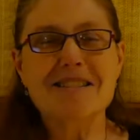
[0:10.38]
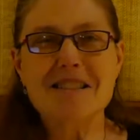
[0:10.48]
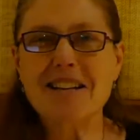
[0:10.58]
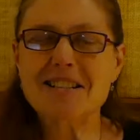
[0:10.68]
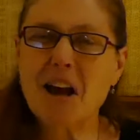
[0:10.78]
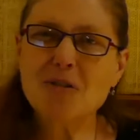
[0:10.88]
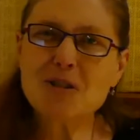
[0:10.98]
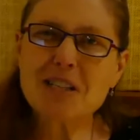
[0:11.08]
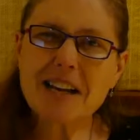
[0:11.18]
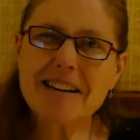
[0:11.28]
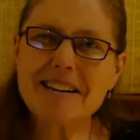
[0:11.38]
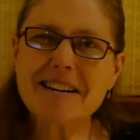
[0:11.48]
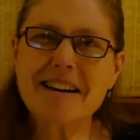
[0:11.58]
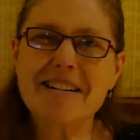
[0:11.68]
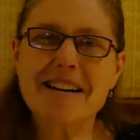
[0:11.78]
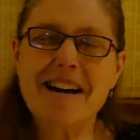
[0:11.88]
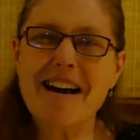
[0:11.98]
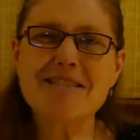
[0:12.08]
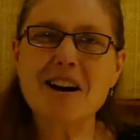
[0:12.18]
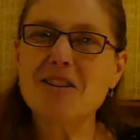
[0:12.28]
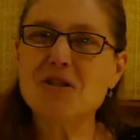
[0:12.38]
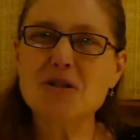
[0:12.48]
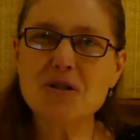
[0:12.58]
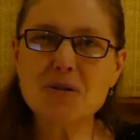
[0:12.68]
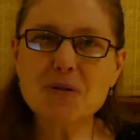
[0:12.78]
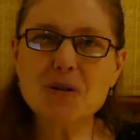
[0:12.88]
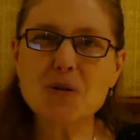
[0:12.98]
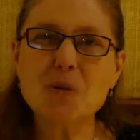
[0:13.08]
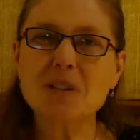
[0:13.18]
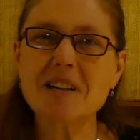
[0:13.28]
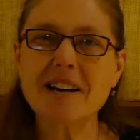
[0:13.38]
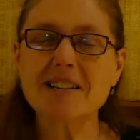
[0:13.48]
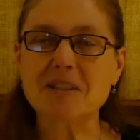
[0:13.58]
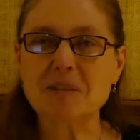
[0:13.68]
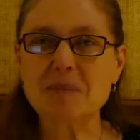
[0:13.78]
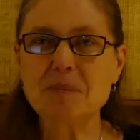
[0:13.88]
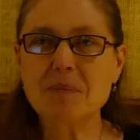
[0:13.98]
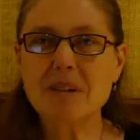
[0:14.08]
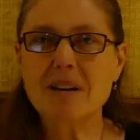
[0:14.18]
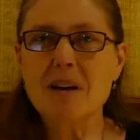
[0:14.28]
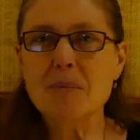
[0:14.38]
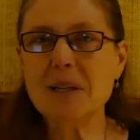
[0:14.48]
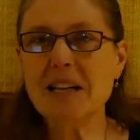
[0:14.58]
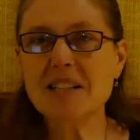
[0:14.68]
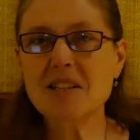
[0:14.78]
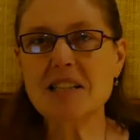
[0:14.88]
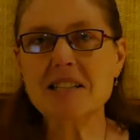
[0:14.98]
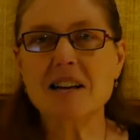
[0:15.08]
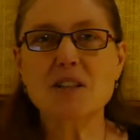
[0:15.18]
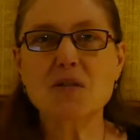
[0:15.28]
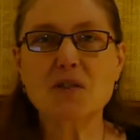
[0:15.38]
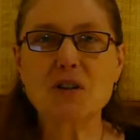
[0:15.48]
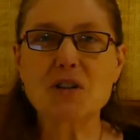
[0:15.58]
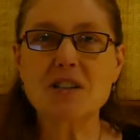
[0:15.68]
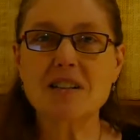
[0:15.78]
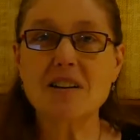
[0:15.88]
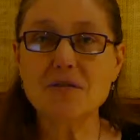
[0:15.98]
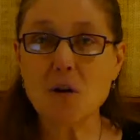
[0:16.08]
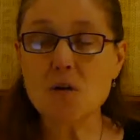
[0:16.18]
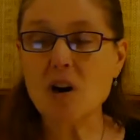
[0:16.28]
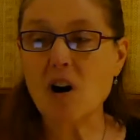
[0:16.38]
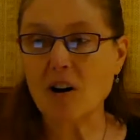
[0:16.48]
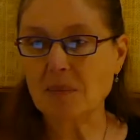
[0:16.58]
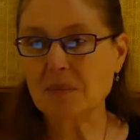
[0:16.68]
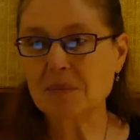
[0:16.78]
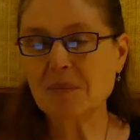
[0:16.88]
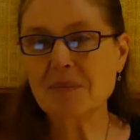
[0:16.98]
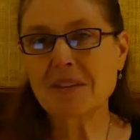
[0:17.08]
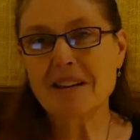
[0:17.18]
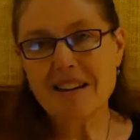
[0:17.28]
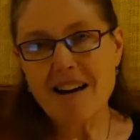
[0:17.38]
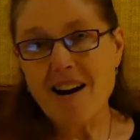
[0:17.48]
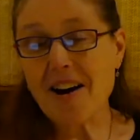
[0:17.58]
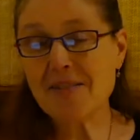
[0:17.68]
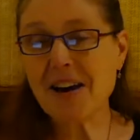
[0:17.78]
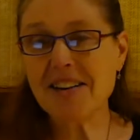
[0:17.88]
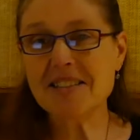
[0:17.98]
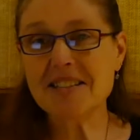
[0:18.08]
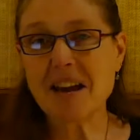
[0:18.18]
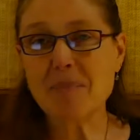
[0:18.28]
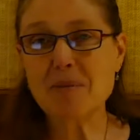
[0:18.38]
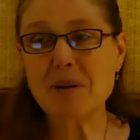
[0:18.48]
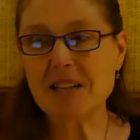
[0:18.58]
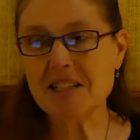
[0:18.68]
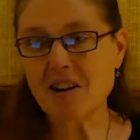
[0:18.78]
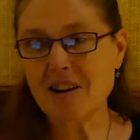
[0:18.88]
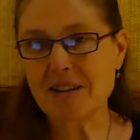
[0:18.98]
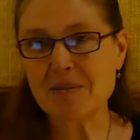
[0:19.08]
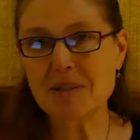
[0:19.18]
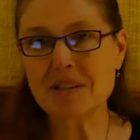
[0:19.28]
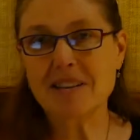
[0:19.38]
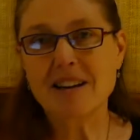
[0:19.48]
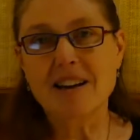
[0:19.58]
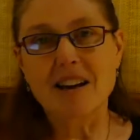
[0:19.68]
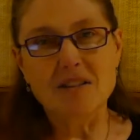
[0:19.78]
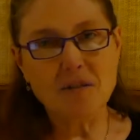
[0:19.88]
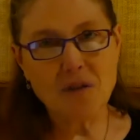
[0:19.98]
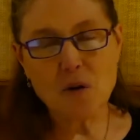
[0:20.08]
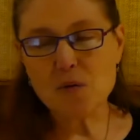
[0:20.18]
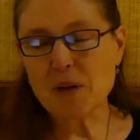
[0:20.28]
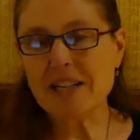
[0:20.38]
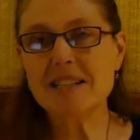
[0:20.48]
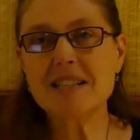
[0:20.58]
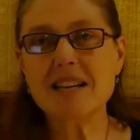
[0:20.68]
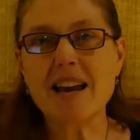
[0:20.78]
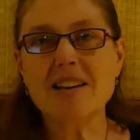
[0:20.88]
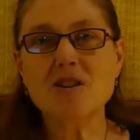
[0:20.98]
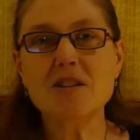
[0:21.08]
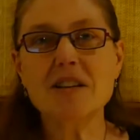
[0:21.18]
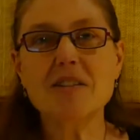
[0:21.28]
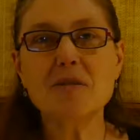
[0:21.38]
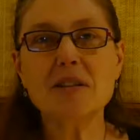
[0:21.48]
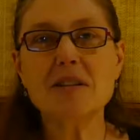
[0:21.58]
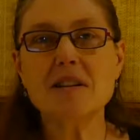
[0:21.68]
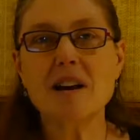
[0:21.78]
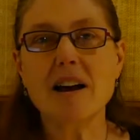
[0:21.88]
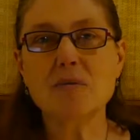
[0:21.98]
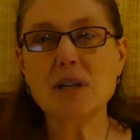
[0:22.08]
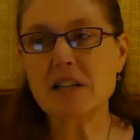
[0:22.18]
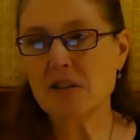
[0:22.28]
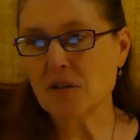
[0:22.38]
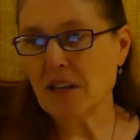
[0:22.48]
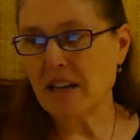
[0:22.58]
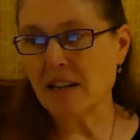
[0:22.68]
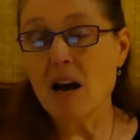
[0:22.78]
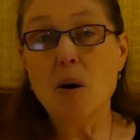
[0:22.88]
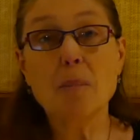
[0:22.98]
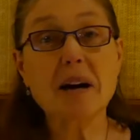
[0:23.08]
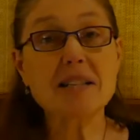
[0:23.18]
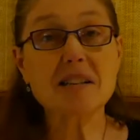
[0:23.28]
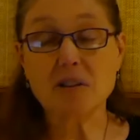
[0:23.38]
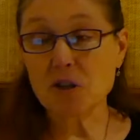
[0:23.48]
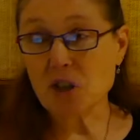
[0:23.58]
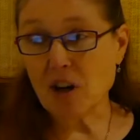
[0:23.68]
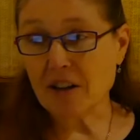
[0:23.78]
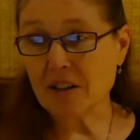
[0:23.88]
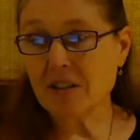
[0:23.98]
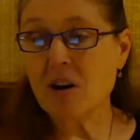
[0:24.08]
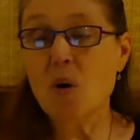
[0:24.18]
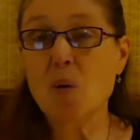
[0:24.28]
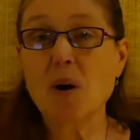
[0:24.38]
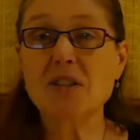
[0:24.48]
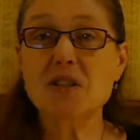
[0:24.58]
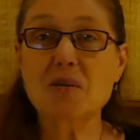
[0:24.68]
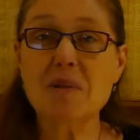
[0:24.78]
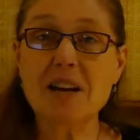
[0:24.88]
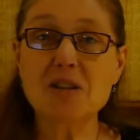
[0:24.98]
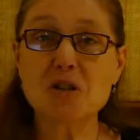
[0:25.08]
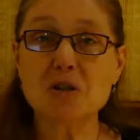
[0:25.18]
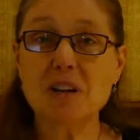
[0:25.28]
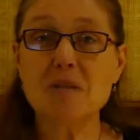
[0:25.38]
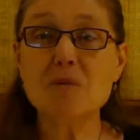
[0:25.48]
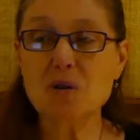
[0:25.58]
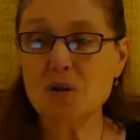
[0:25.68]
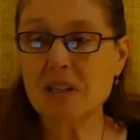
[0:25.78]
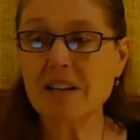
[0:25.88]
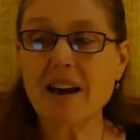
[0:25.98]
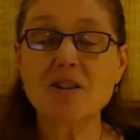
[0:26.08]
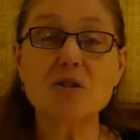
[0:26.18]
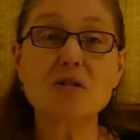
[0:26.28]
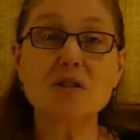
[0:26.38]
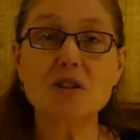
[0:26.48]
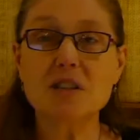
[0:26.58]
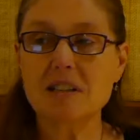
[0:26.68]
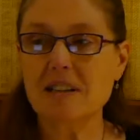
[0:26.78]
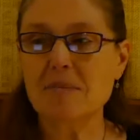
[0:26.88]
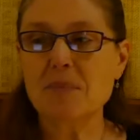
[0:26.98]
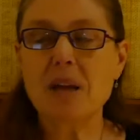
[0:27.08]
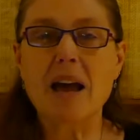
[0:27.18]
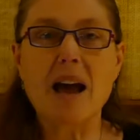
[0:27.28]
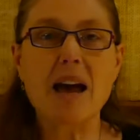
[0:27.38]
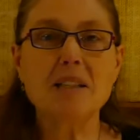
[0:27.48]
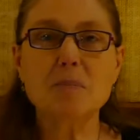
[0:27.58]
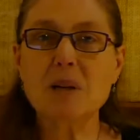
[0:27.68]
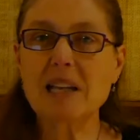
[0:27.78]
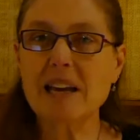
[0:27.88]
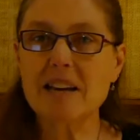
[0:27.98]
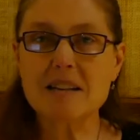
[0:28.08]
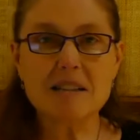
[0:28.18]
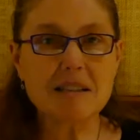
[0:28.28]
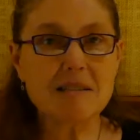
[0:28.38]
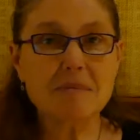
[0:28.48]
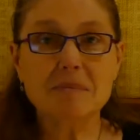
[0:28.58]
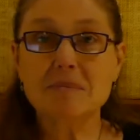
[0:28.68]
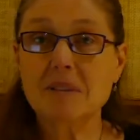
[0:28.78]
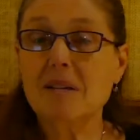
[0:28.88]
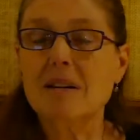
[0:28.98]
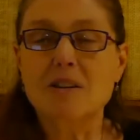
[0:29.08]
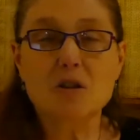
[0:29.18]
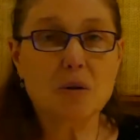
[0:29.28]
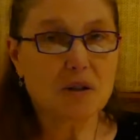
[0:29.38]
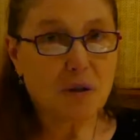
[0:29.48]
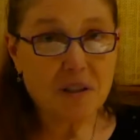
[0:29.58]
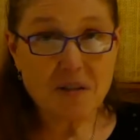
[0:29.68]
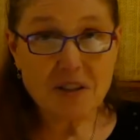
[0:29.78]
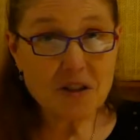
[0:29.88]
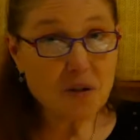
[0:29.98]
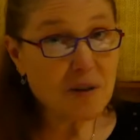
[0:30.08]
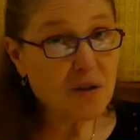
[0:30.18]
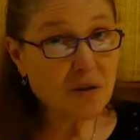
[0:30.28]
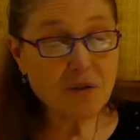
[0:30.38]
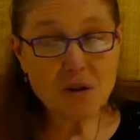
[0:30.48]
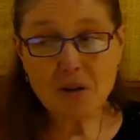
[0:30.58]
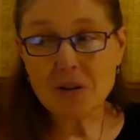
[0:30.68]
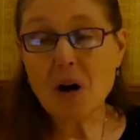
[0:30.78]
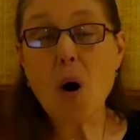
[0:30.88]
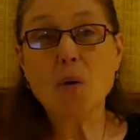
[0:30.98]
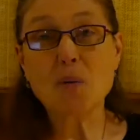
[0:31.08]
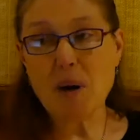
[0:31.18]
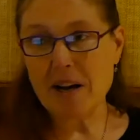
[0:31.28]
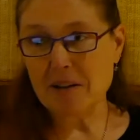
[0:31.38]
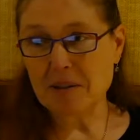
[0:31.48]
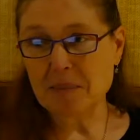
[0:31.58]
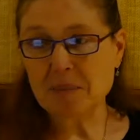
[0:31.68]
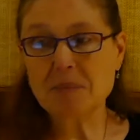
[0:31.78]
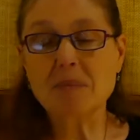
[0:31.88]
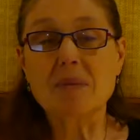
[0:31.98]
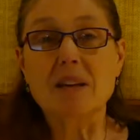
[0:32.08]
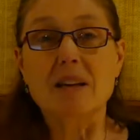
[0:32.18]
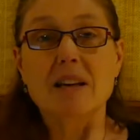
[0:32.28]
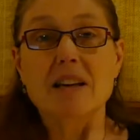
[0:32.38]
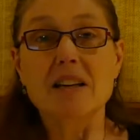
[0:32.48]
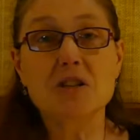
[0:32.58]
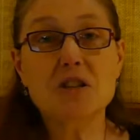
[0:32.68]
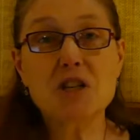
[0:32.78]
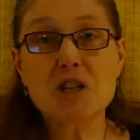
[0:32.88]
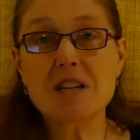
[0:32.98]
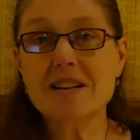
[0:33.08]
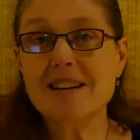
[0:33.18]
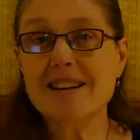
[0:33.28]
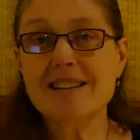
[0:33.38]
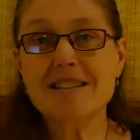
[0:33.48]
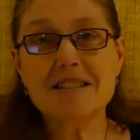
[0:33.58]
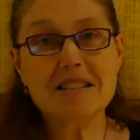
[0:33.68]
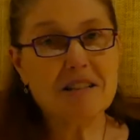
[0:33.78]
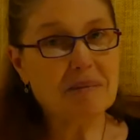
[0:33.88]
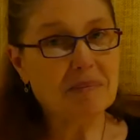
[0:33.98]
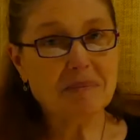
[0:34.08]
That sounds like an unusual title, but let's discuss first a phone call. I've had this happen many times. The phone rings and on the other end of the line we hear that my son or daughter wants to major in music at university and plays your choice of instruments or vocal well. He or she is